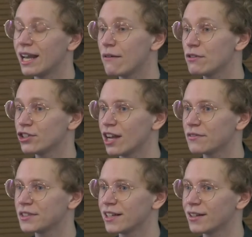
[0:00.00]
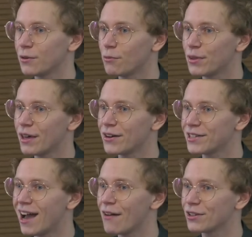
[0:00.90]
lavish lifestyle
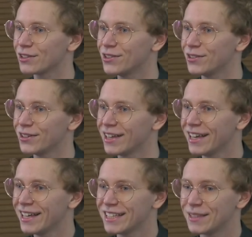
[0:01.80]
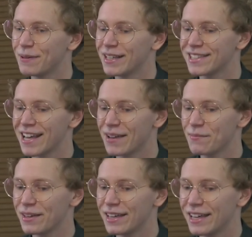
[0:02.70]
without having to spend
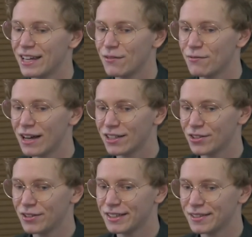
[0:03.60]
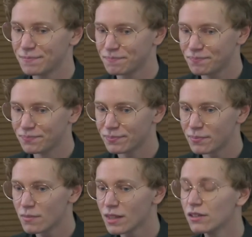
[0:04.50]
time in factories.
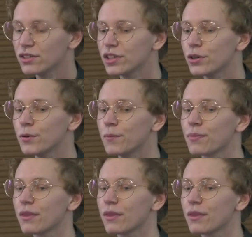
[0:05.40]
So